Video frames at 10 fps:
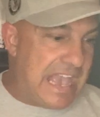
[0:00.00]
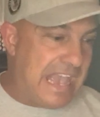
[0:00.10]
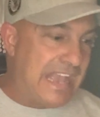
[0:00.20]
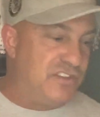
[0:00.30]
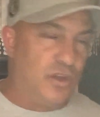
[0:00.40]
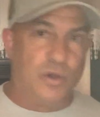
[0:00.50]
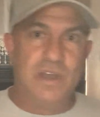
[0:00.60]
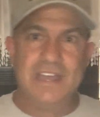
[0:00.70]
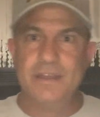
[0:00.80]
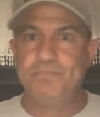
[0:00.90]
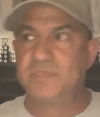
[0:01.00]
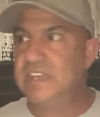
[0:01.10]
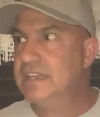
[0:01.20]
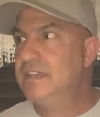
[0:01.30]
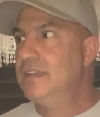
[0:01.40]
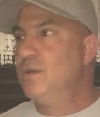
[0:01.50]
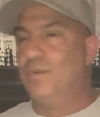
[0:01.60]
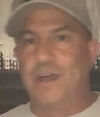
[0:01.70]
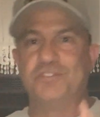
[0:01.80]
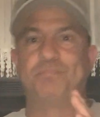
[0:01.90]
And, you know,
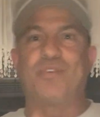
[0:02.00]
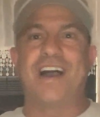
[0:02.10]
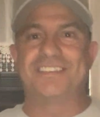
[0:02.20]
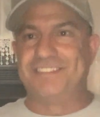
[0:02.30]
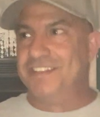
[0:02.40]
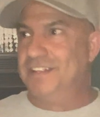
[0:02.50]
when I was a Protestant,